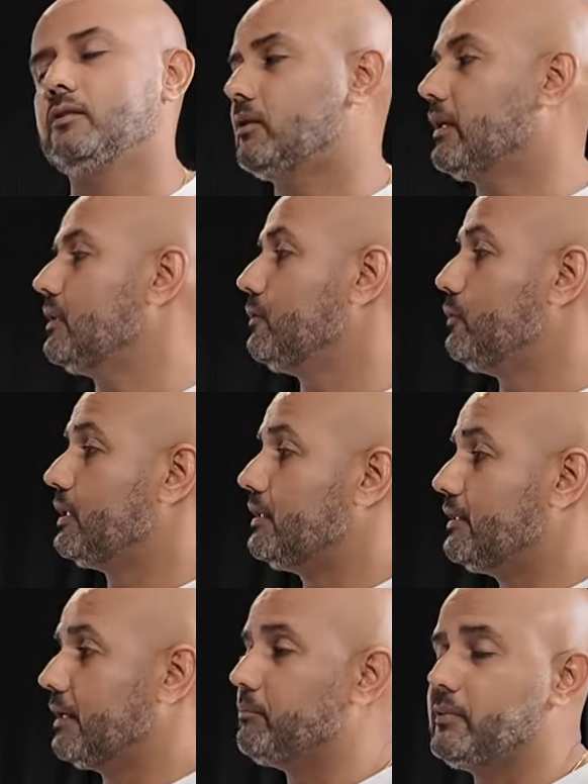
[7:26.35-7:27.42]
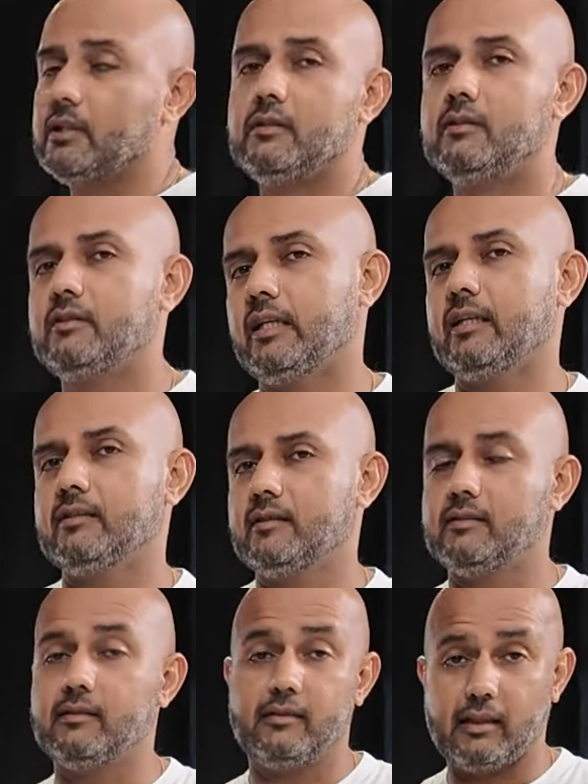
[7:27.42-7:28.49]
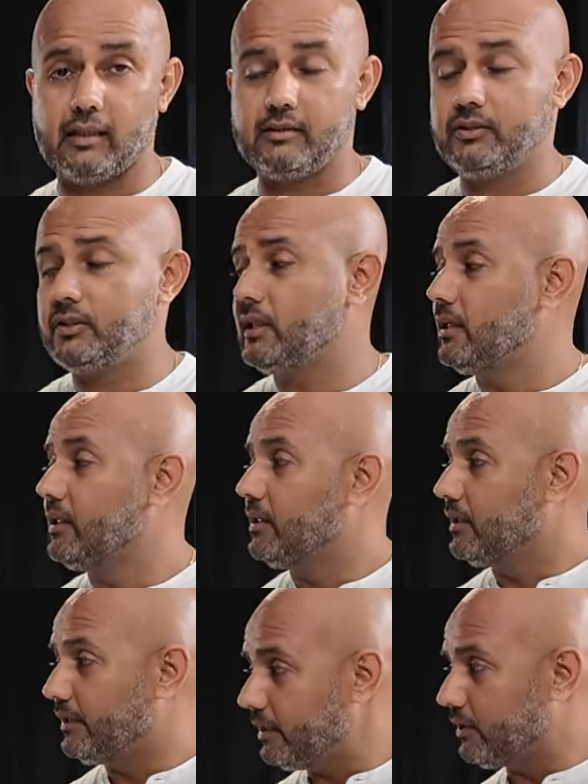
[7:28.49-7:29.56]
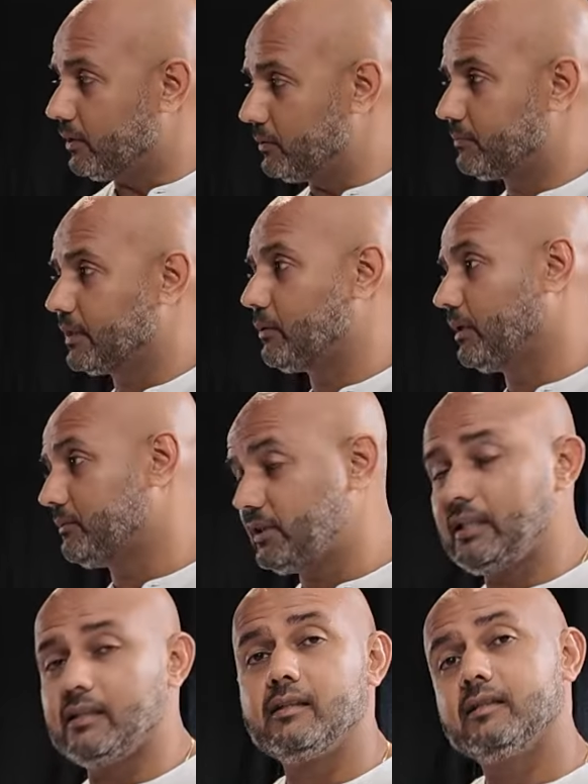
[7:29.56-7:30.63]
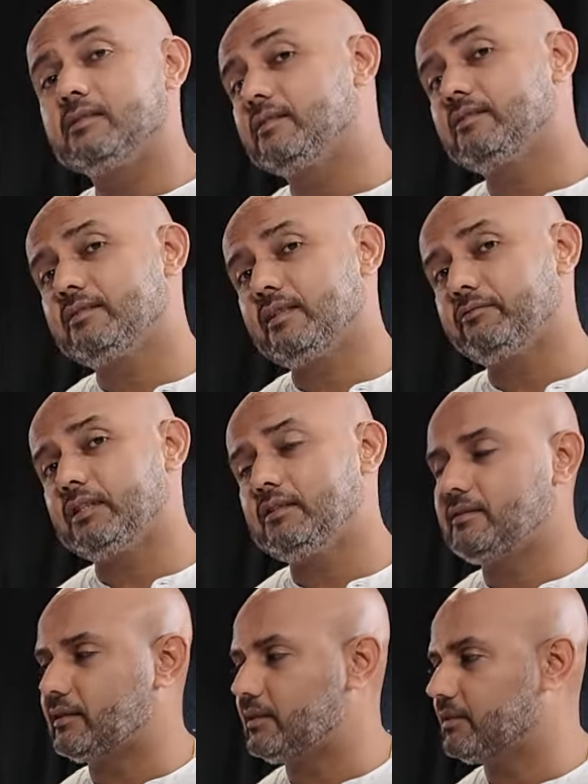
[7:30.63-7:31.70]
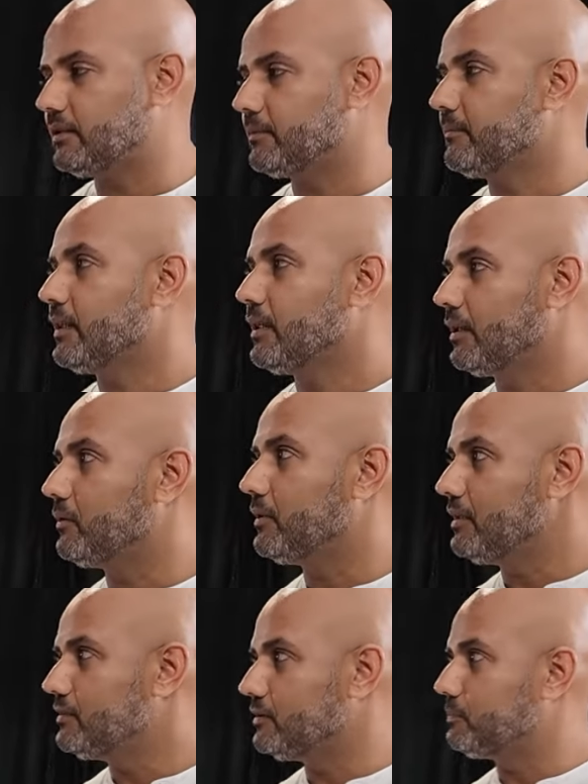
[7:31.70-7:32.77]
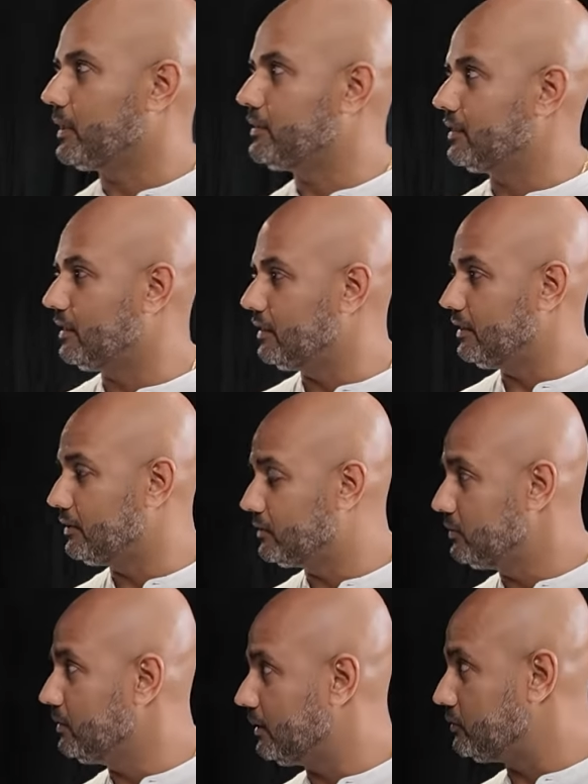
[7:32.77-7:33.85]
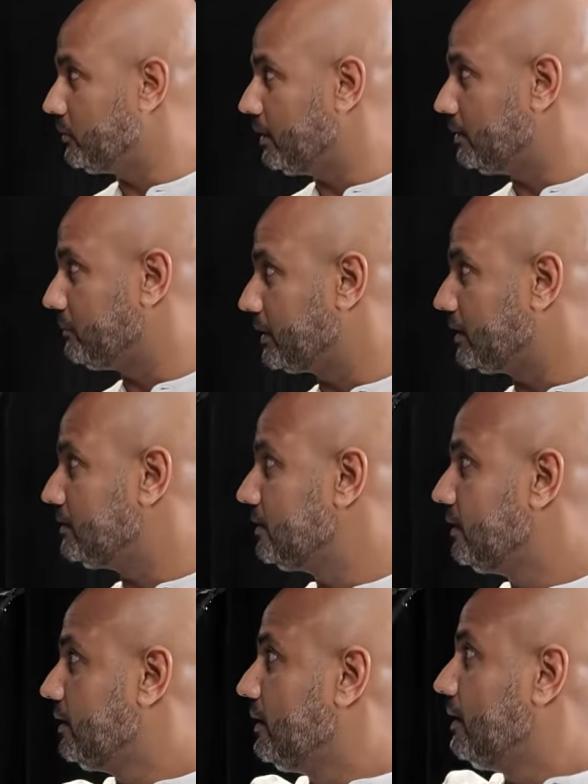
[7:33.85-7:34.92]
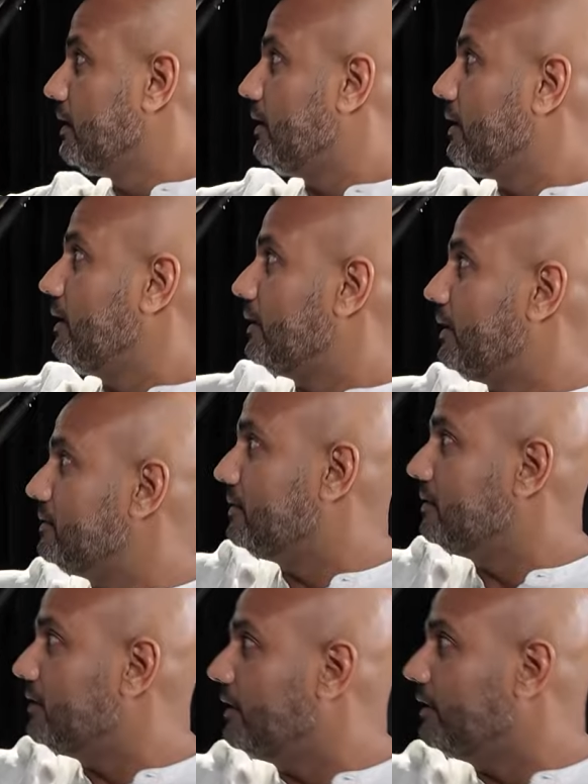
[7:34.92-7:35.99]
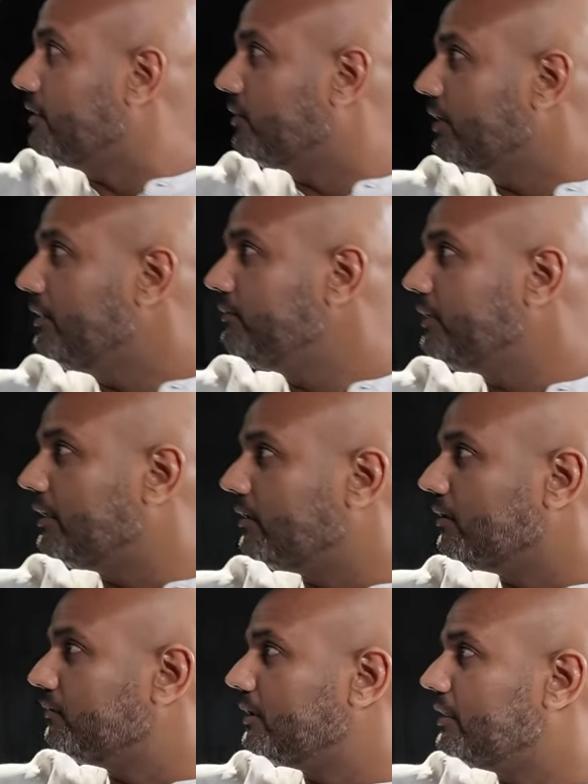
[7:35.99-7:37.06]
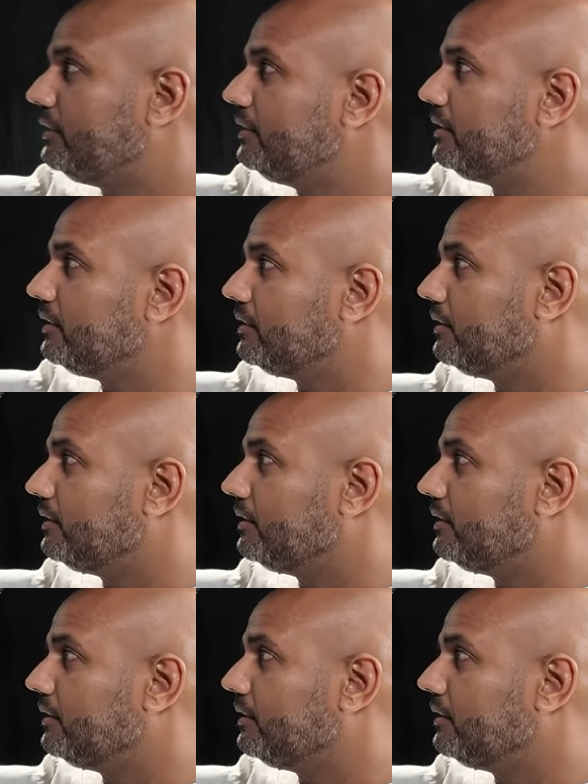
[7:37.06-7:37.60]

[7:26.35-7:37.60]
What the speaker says: together with captain chairs and such. Here though, what I'm seeing is a 7-seater. Now this is particularly cool as well, because there's this engraving over here